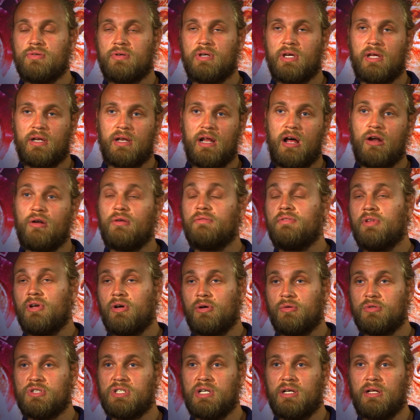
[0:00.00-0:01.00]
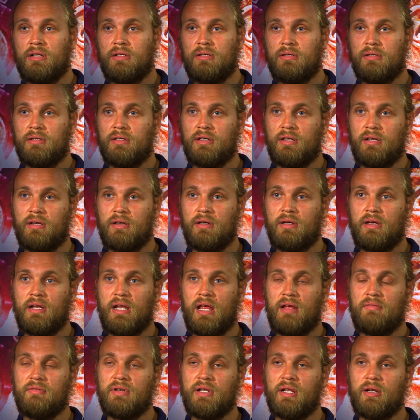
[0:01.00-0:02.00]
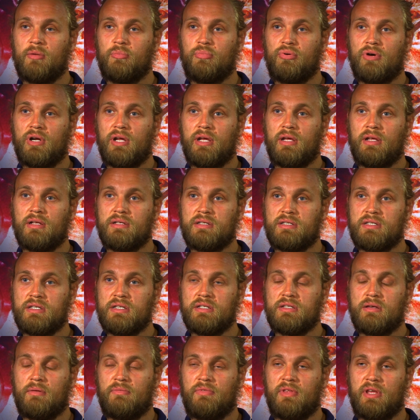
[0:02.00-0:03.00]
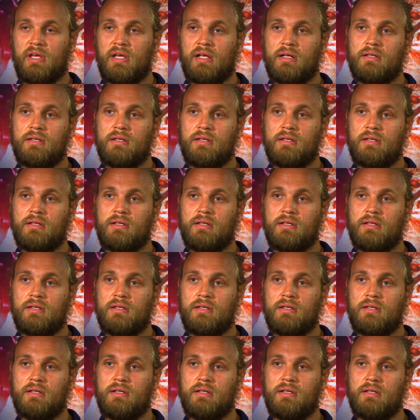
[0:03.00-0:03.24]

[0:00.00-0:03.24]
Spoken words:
to get out of the hotel and have a little break and see something